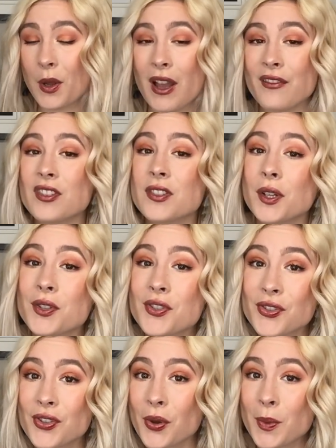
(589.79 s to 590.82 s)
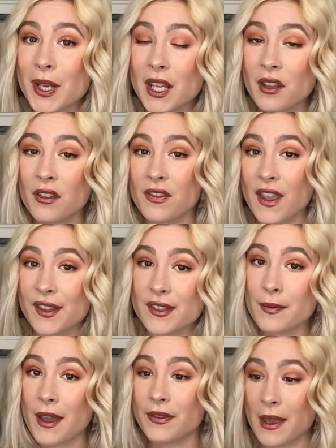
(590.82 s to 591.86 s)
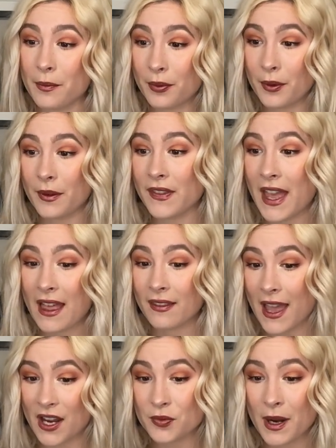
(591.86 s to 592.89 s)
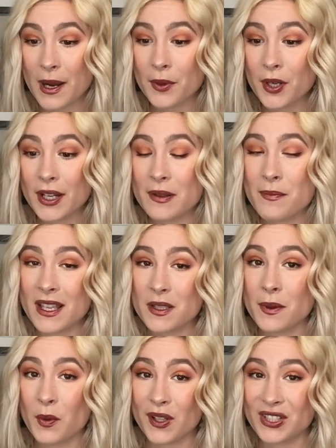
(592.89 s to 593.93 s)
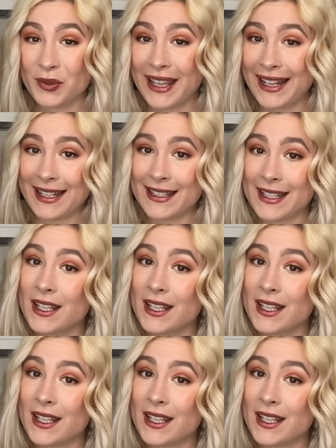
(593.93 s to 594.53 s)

I've just heard so many good things about that that lash primer. It makes me want to get it.